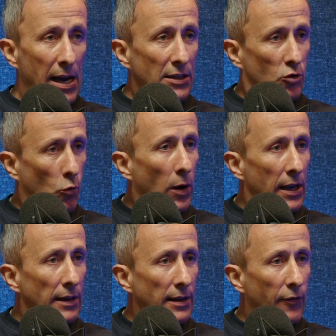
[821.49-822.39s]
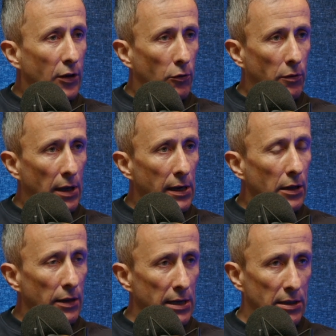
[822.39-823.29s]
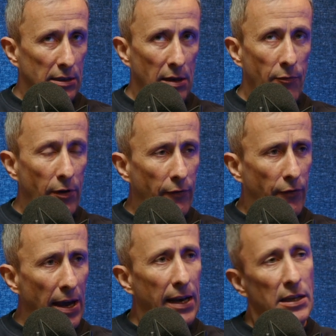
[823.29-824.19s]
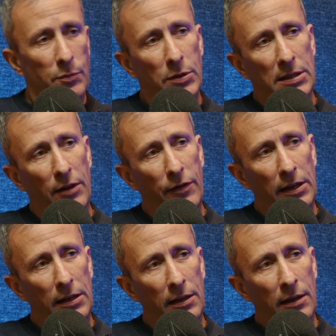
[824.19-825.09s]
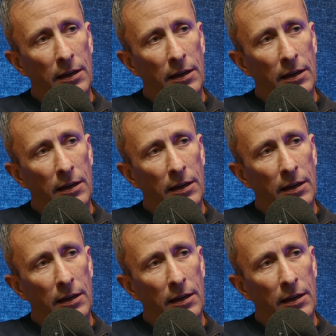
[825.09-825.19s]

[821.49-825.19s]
Is quite a difficult thing unless it's in very specific